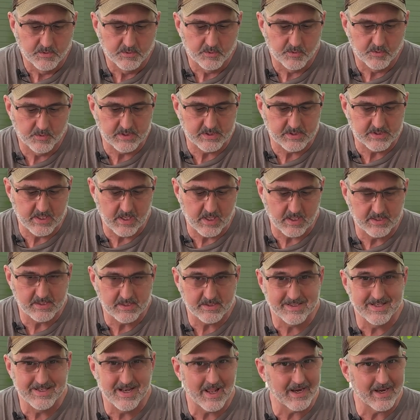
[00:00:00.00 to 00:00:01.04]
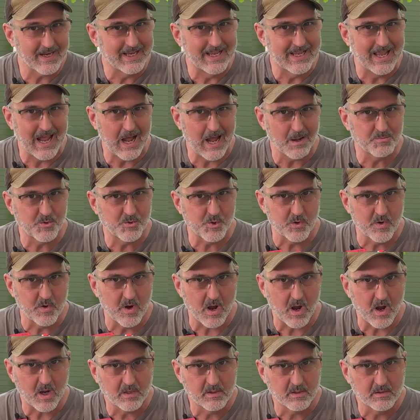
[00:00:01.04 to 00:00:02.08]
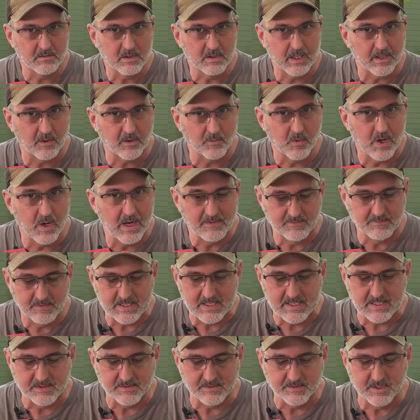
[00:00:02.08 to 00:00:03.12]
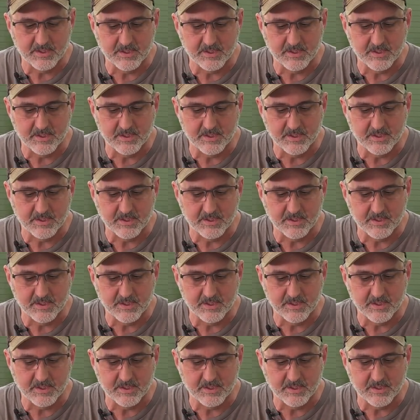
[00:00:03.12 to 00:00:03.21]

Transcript: So this is not a capture knock like a Raven is.